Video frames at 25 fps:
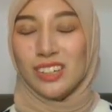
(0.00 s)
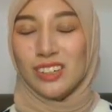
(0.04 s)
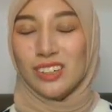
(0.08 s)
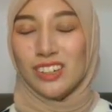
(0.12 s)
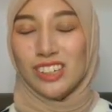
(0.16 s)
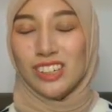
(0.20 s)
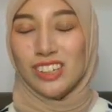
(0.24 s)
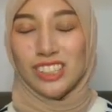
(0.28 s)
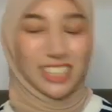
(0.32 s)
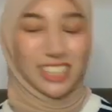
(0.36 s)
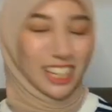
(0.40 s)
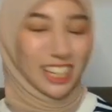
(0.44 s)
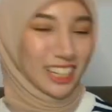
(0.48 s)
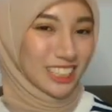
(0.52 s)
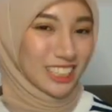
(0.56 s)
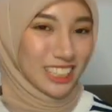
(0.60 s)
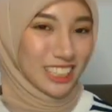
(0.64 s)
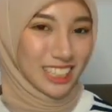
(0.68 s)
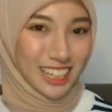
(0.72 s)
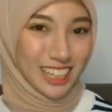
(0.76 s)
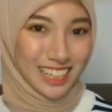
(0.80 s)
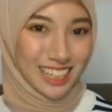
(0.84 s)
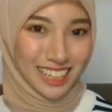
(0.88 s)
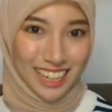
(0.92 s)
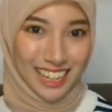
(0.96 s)

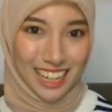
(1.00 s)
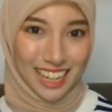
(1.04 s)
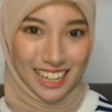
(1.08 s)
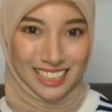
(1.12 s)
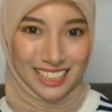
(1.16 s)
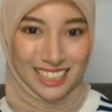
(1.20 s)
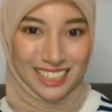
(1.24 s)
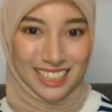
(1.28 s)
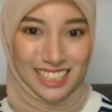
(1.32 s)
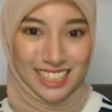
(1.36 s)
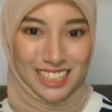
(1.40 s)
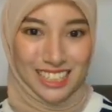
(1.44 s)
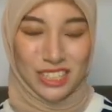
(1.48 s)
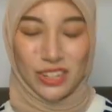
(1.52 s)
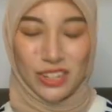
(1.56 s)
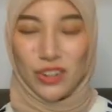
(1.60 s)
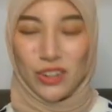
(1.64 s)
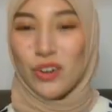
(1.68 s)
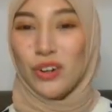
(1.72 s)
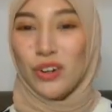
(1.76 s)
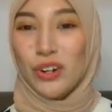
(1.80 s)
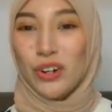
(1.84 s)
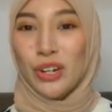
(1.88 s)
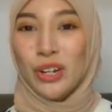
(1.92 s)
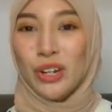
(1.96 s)
cross-section analysis
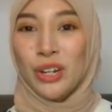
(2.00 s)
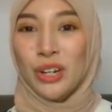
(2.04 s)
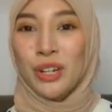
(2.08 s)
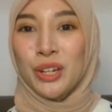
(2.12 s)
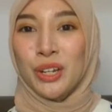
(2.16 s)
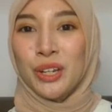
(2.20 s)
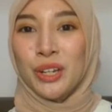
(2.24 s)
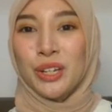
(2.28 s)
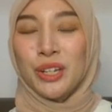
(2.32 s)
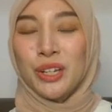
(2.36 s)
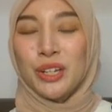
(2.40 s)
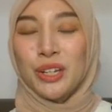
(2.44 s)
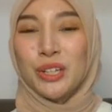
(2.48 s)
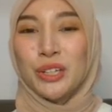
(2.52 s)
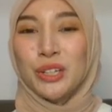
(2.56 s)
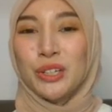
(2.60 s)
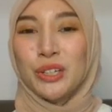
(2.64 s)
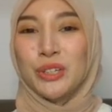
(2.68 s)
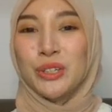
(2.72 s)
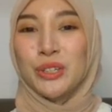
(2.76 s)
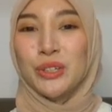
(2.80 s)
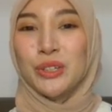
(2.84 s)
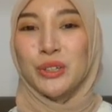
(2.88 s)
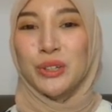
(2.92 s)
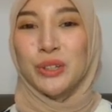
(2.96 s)
or
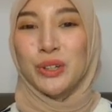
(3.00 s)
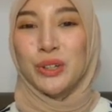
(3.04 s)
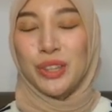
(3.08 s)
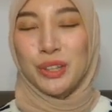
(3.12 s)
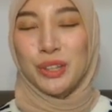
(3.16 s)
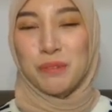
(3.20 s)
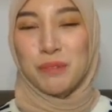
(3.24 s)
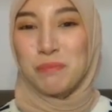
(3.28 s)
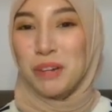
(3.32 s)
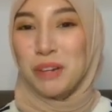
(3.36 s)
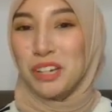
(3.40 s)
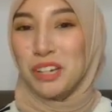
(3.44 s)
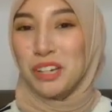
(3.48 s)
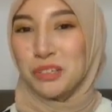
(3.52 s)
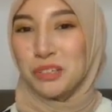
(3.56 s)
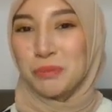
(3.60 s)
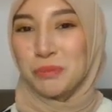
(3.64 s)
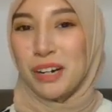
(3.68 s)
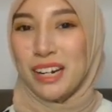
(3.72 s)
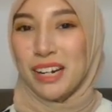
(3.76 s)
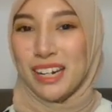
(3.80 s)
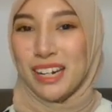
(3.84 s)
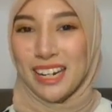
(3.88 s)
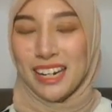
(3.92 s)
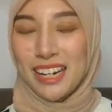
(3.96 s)
you do the
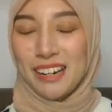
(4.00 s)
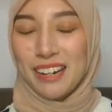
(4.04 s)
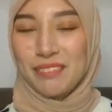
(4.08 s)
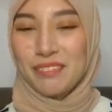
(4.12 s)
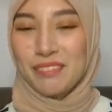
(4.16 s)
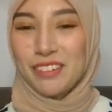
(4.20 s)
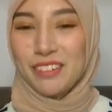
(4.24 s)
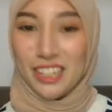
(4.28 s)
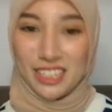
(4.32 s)
benchmarking.